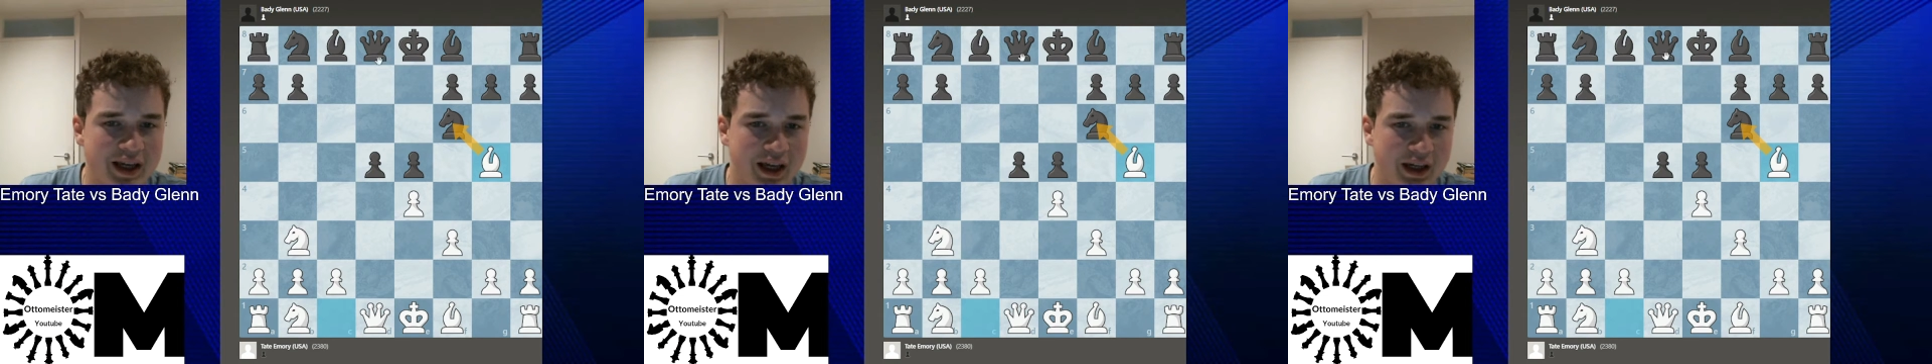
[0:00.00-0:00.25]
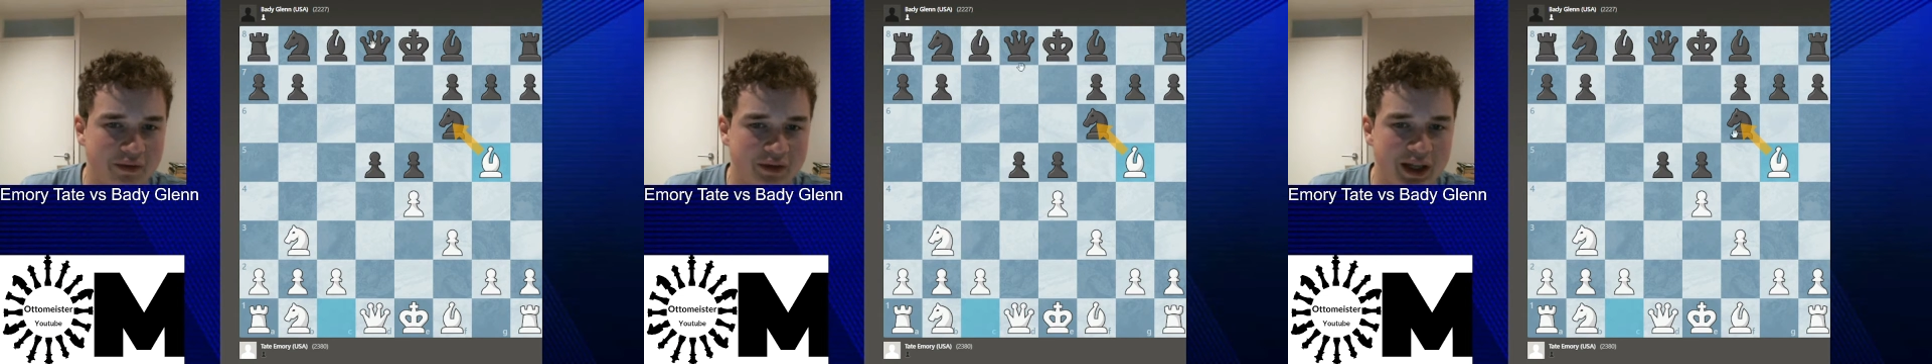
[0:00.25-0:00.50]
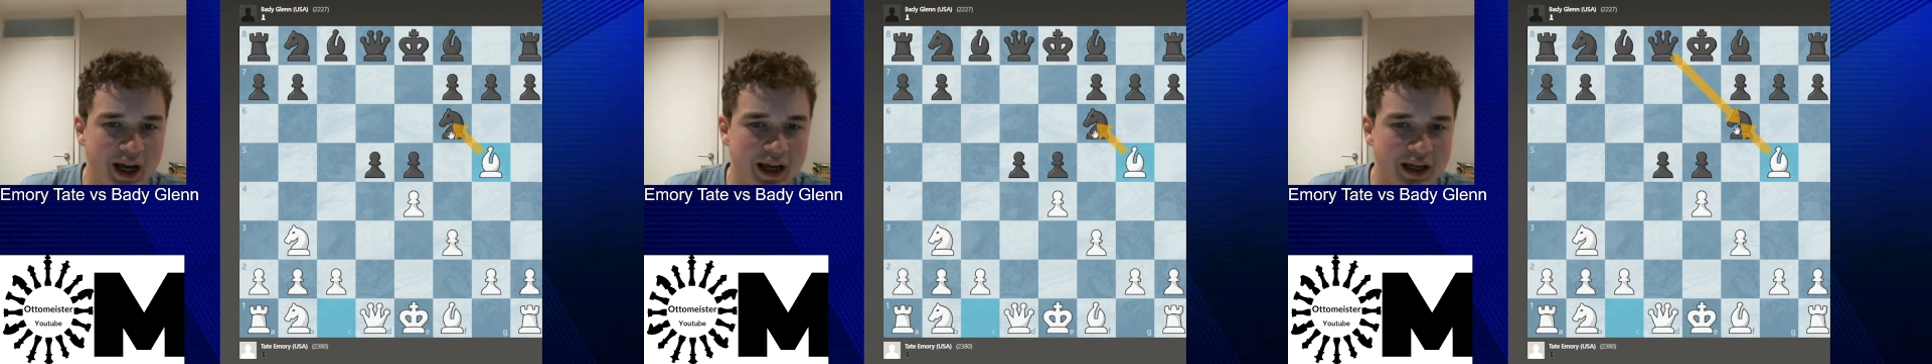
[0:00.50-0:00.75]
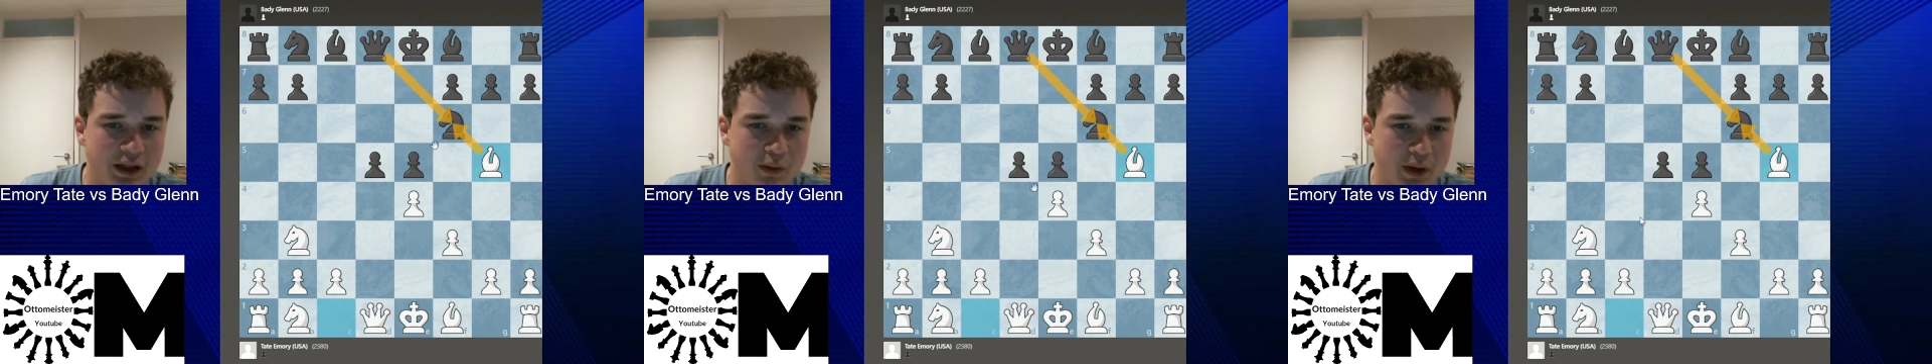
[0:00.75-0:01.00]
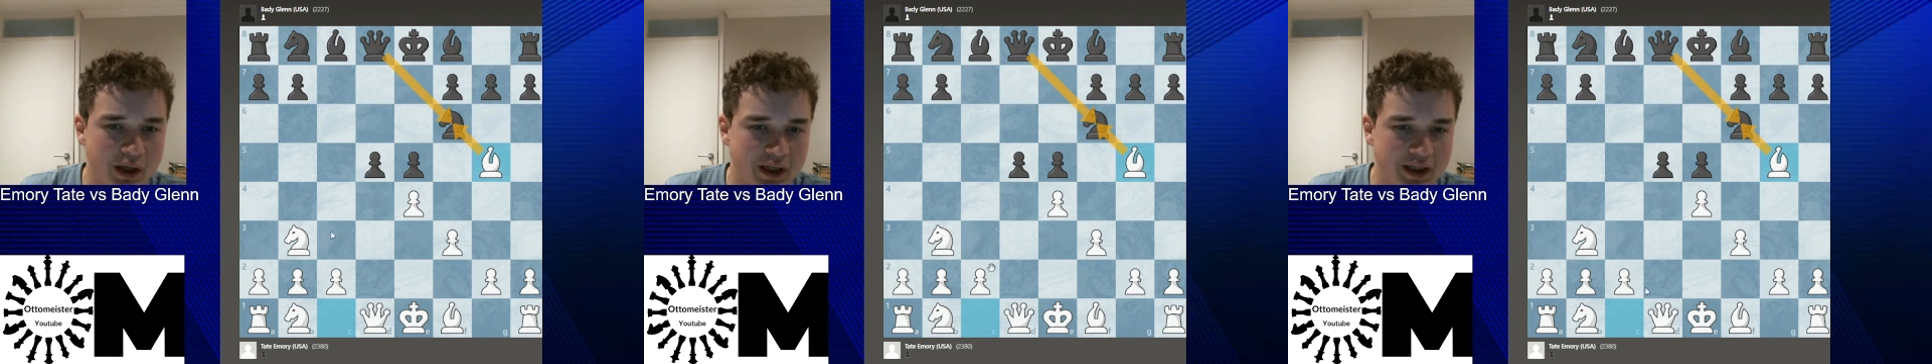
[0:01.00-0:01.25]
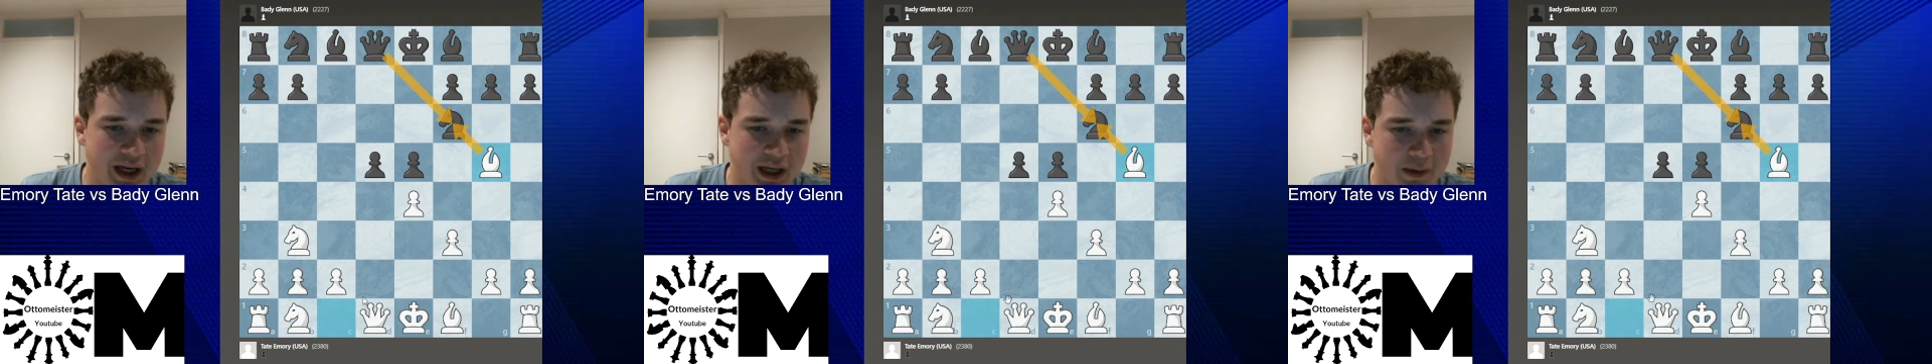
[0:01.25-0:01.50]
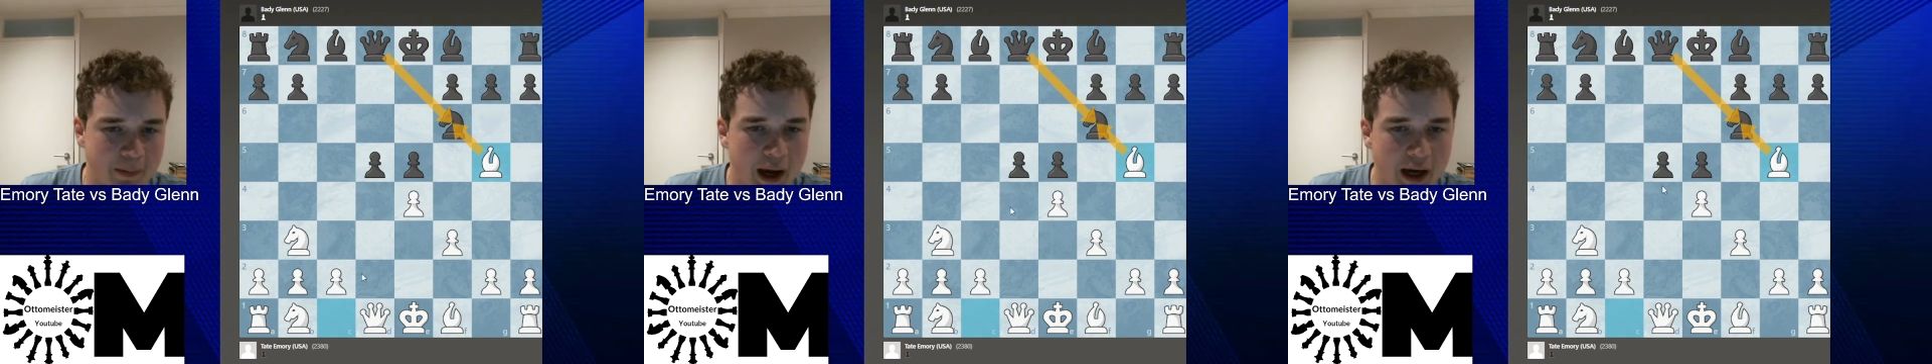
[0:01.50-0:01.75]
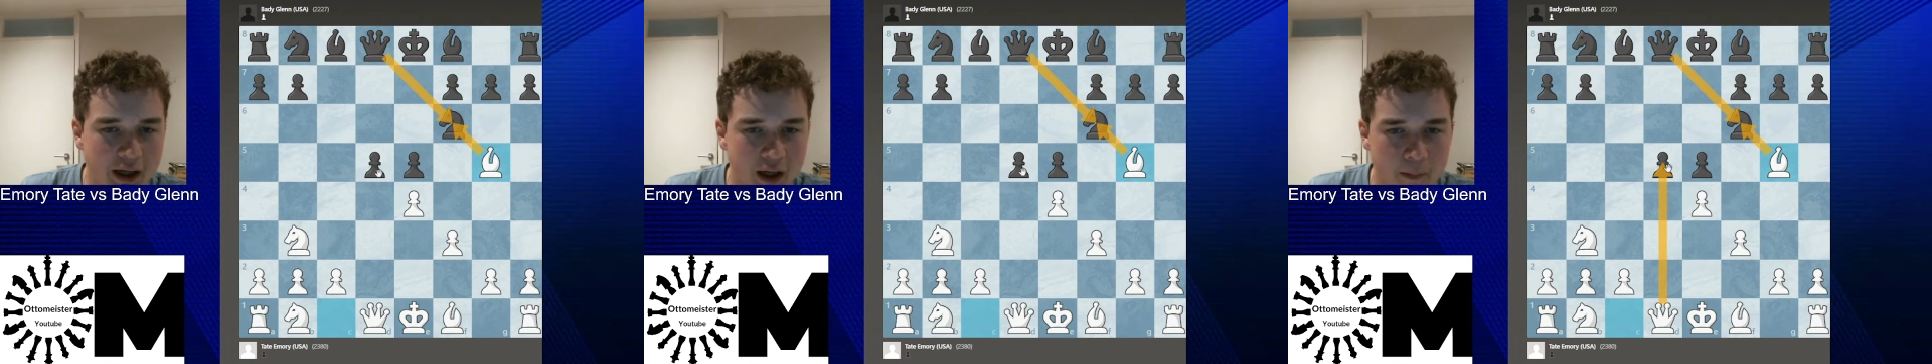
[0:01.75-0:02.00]
and if takes, we can take
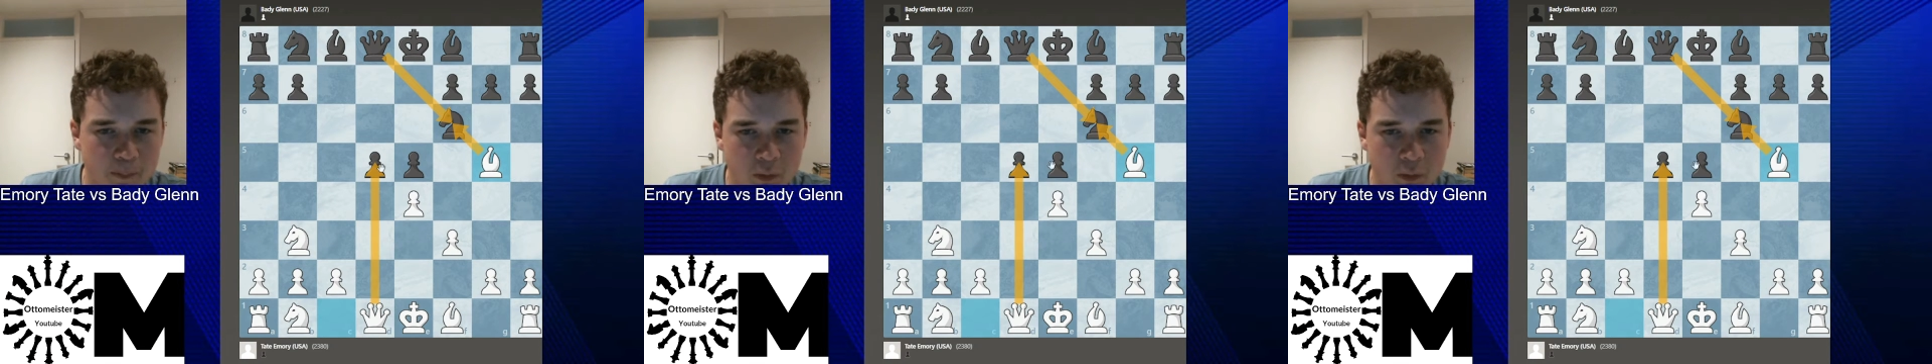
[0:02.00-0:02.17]
back.